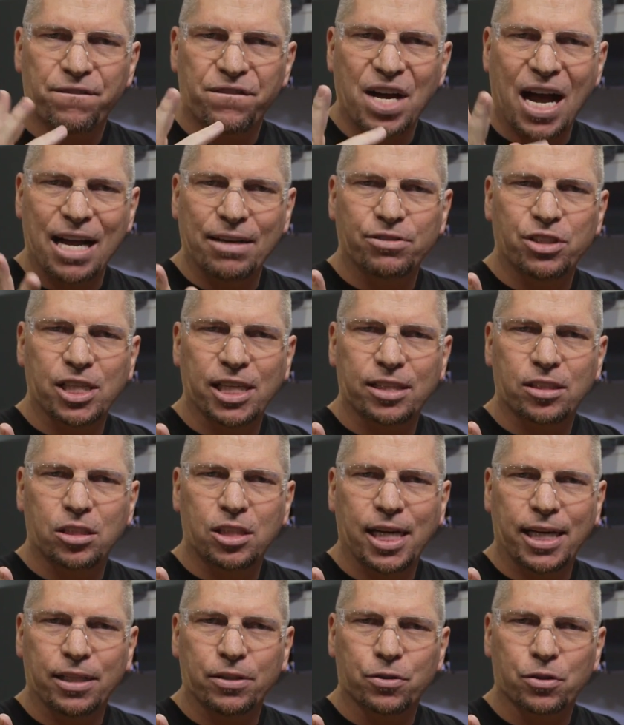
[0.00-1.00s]
5
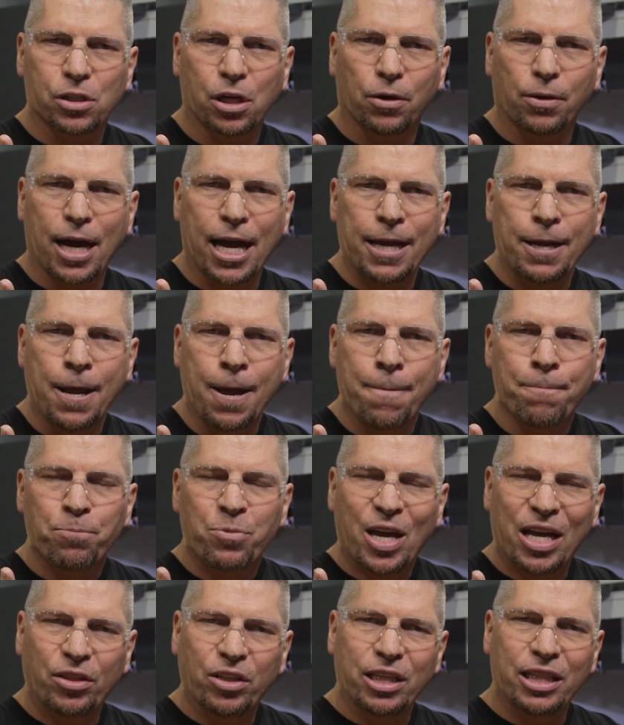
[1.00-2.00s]
16ths, right?
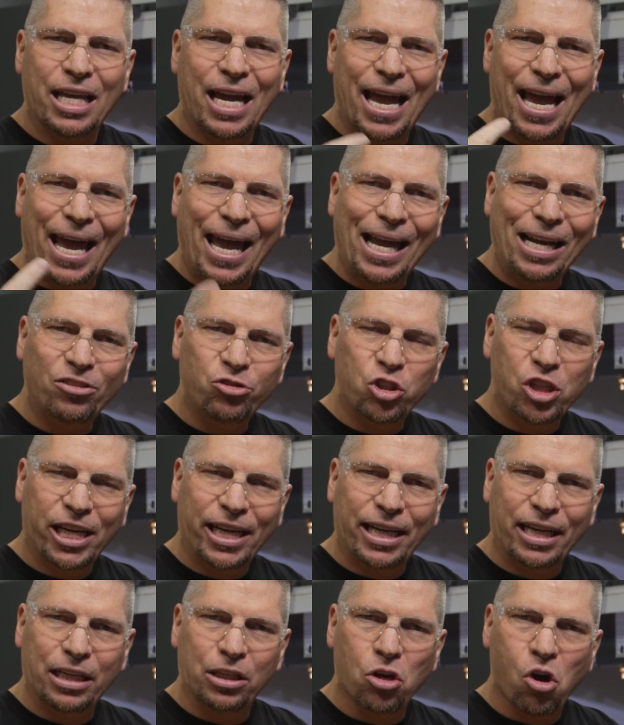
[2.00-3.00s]
And then the
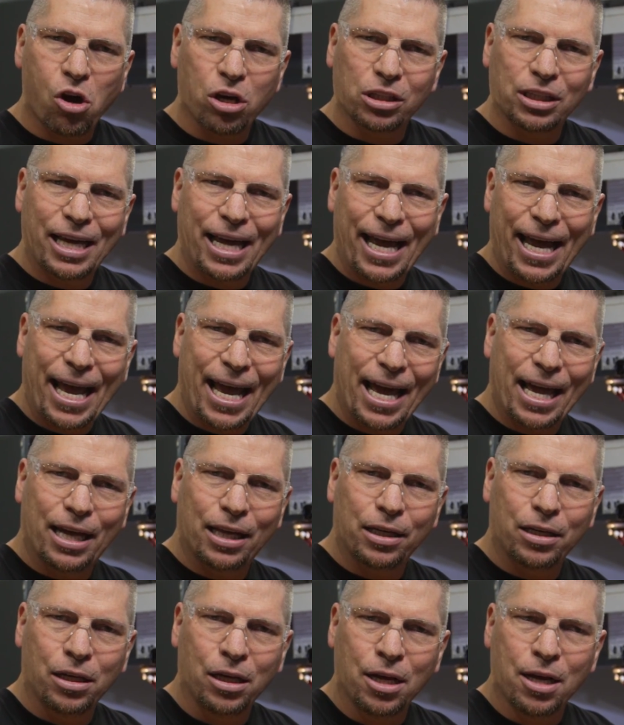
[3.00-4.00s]
18 on the
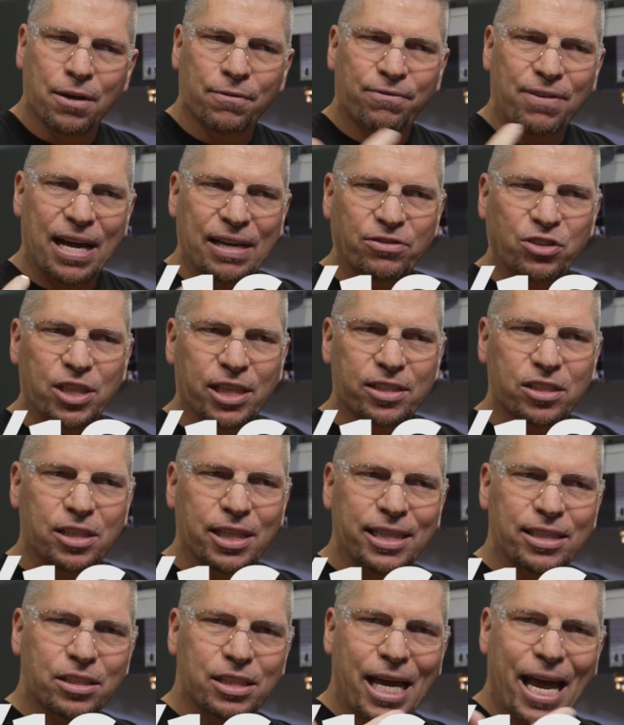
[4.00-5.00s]
end, 5
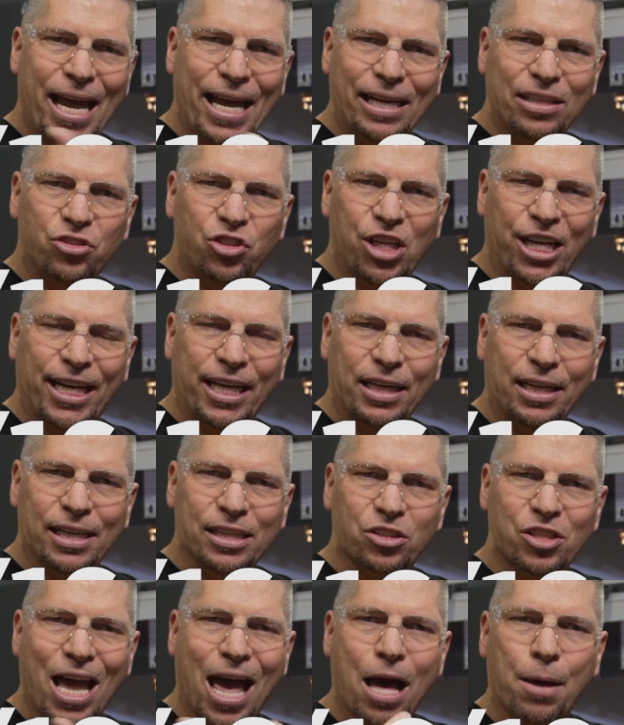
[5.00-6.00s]
16 18,
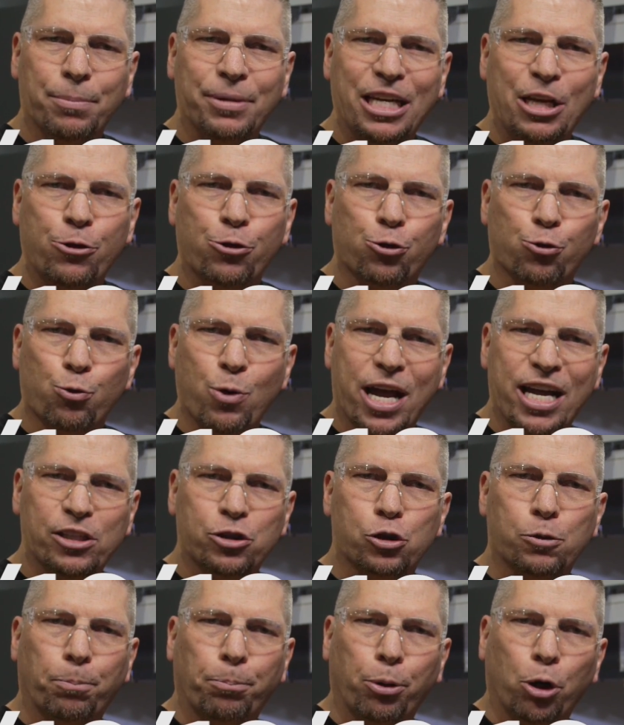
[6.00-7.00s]
is how many
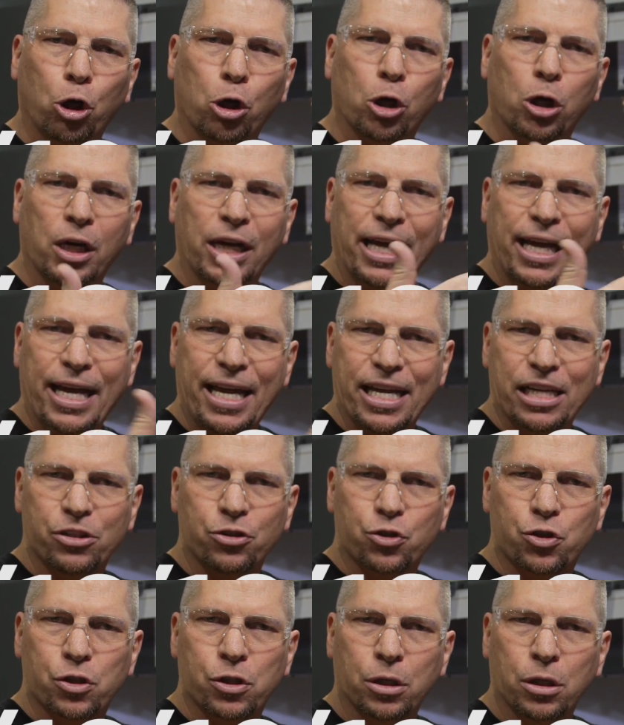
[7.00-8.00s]
threads per
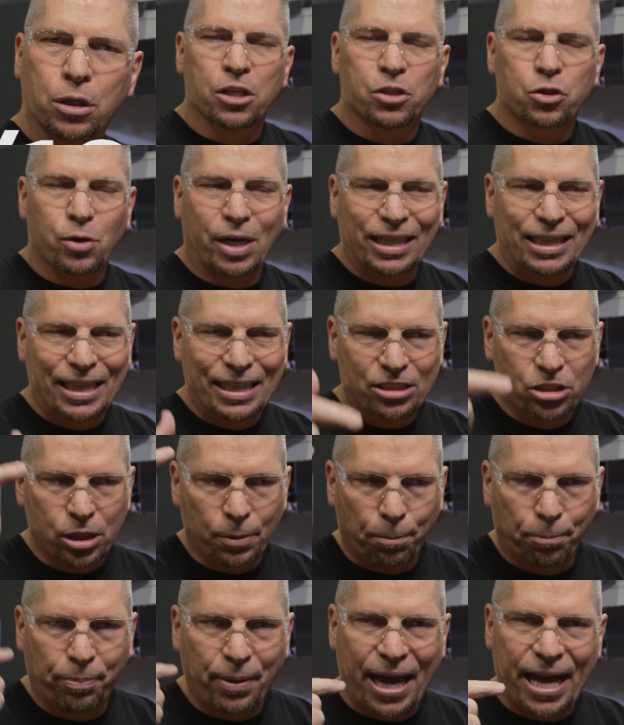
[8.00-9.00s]
inch. So I need
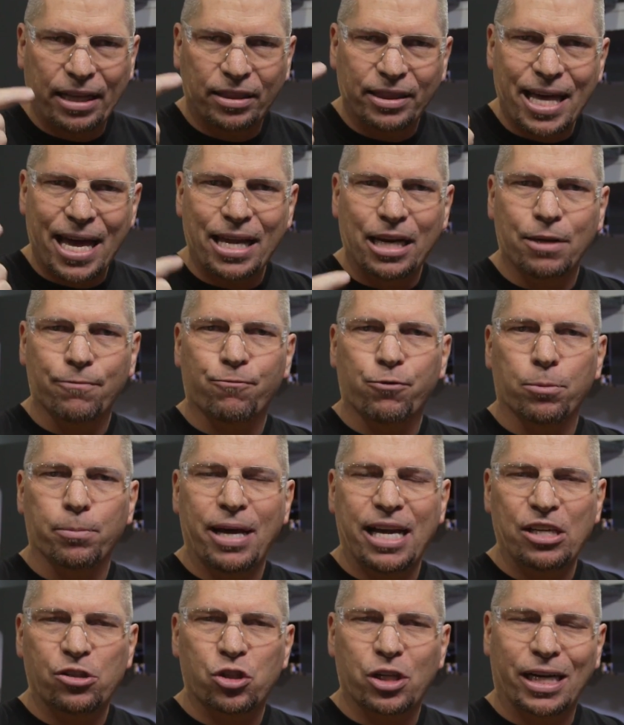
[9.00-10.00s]
to bank that
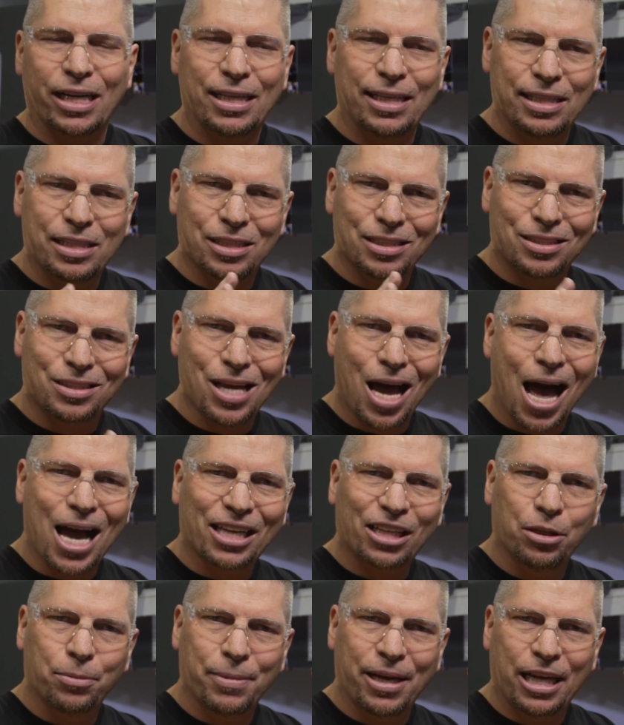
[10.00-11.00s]
information, I need to
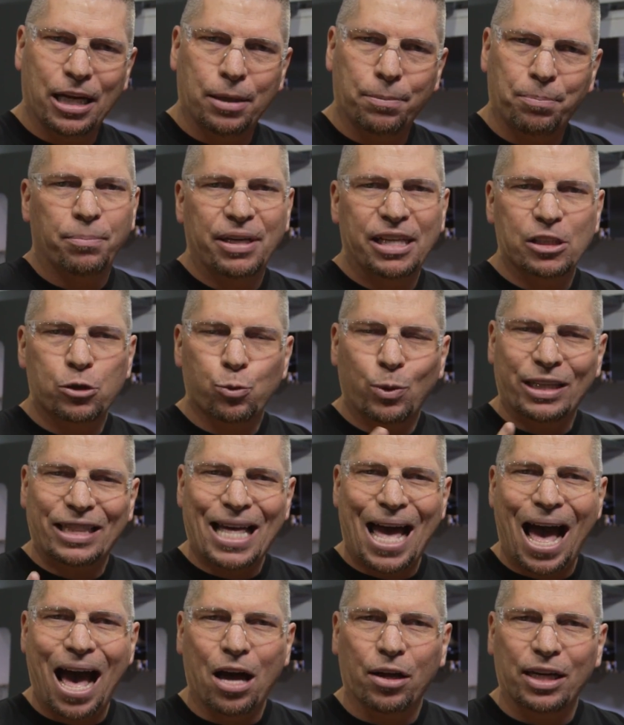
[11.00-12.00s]
document it, because
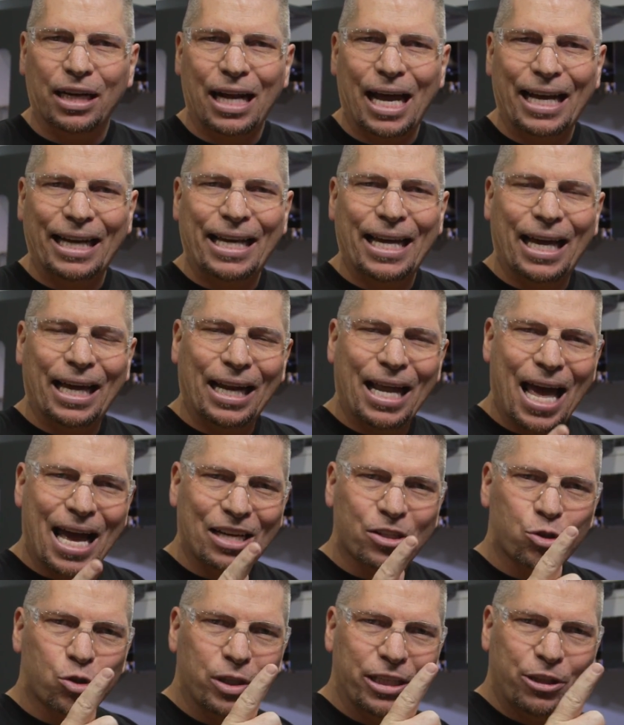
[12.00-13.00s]
without it, I can't
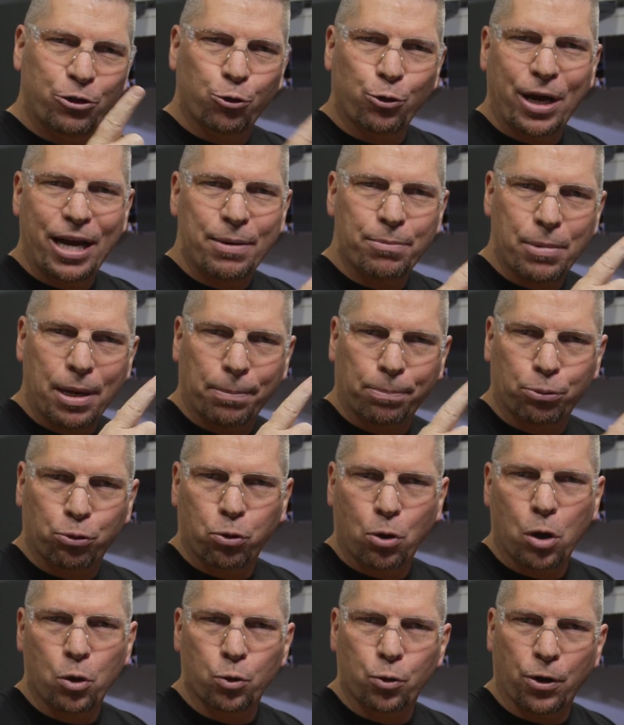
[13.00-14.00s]
actually create my
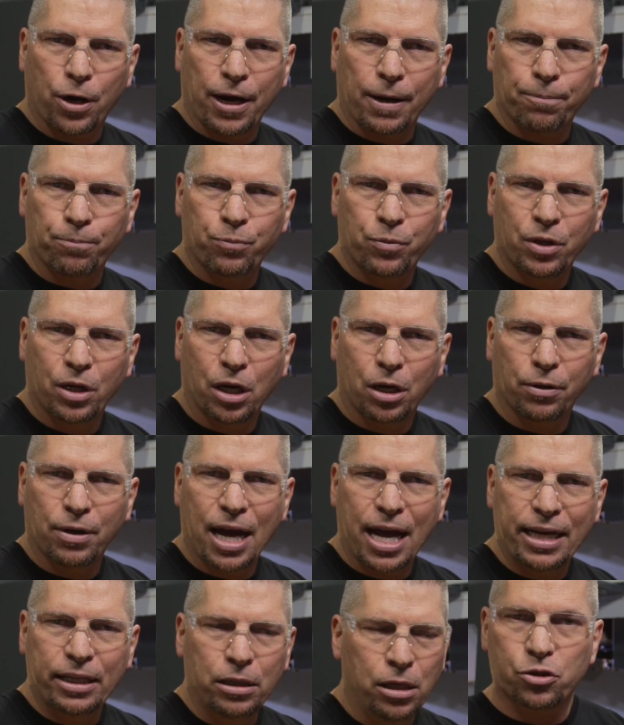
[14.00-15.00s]
program. All
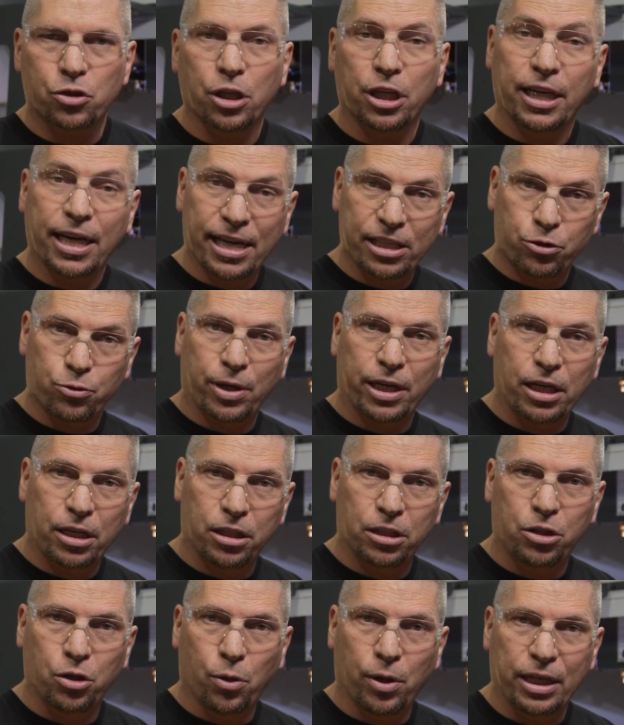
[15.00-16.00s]
right, so you guys ready
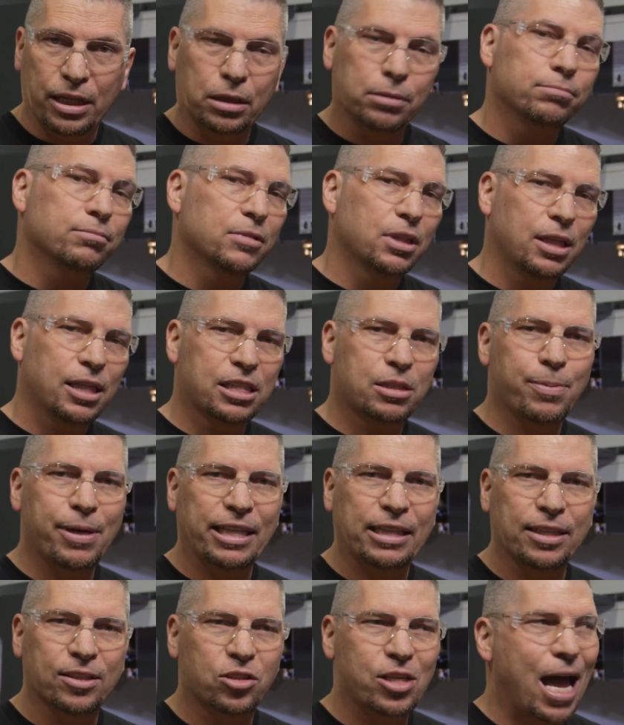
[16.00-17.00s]
to do it? Let's
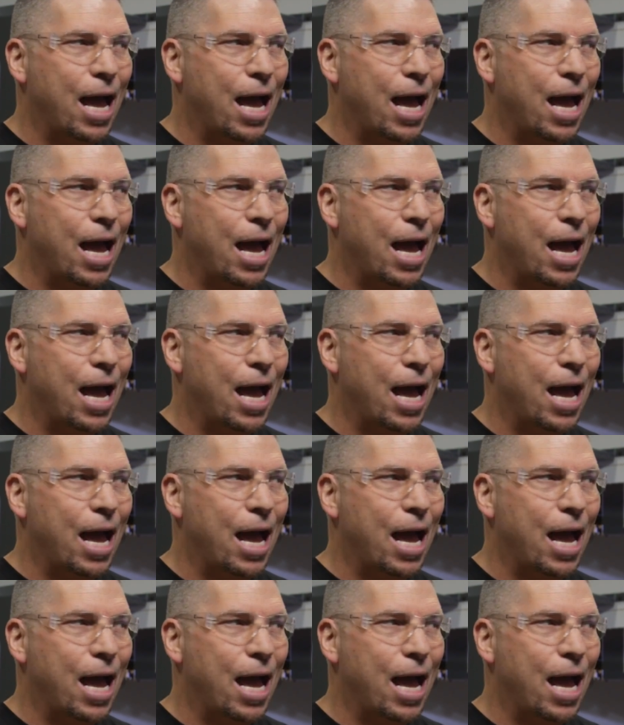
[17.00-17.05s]
make this